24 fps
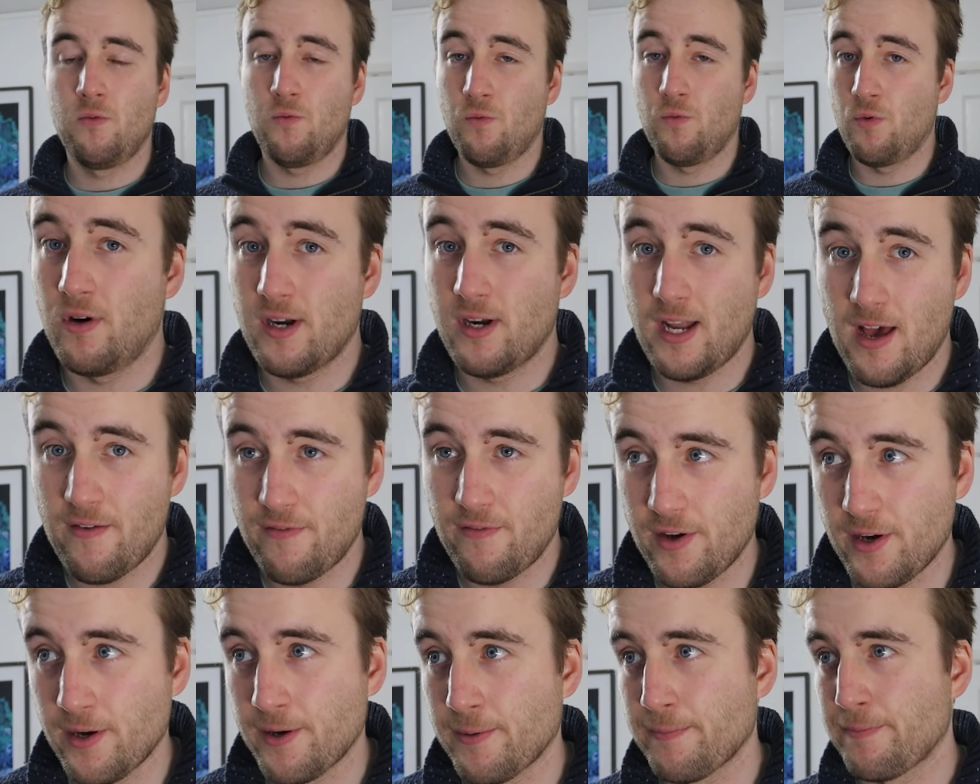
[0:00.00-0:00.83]

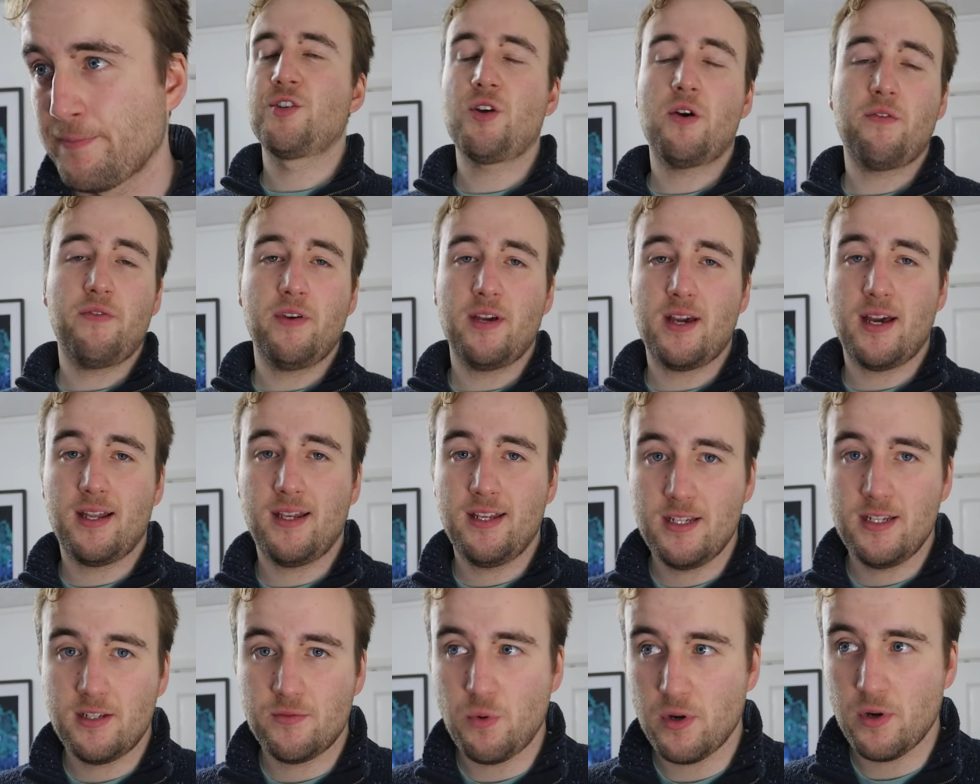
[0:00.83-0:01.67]
whatever. So I think at
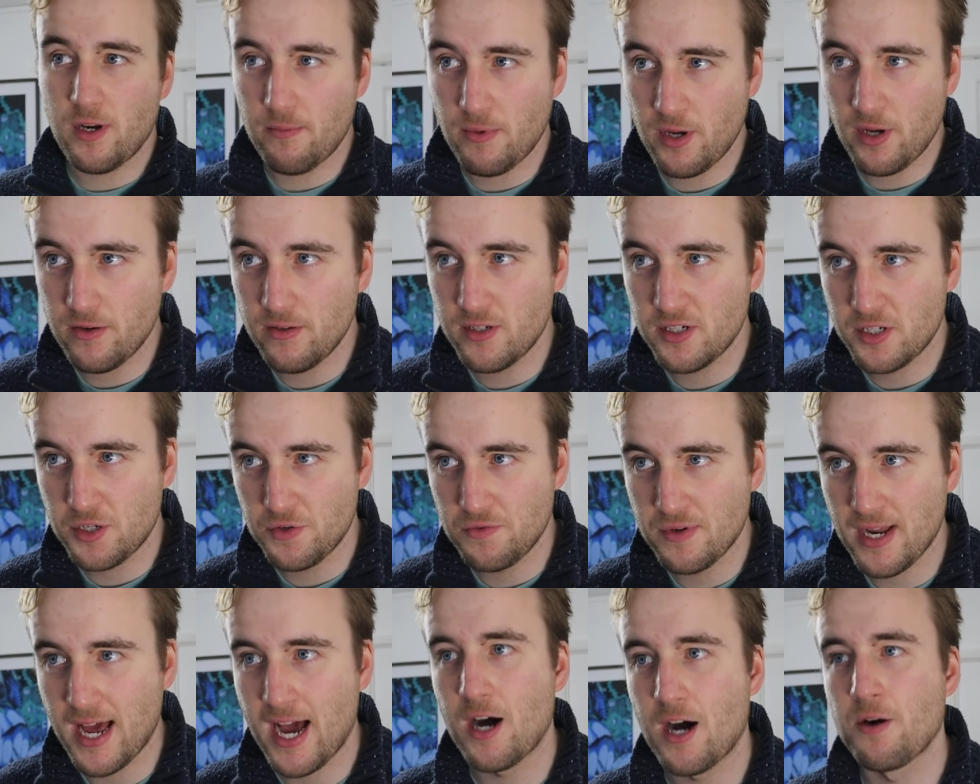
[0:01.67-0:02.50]
least what I'm going to
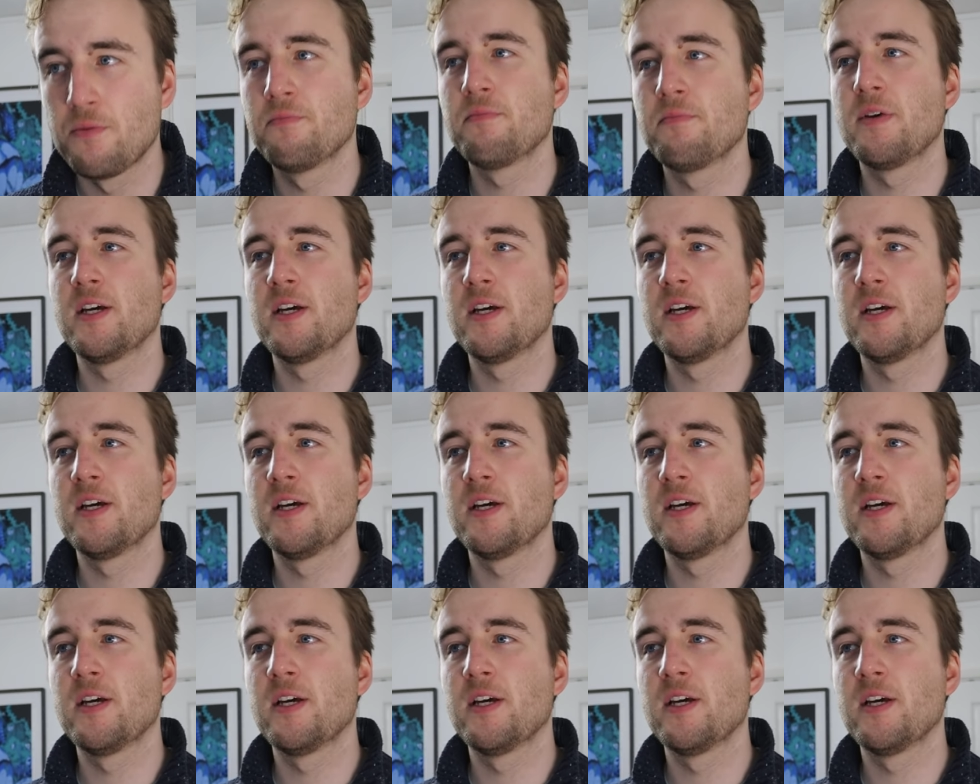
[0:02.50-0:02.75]
do now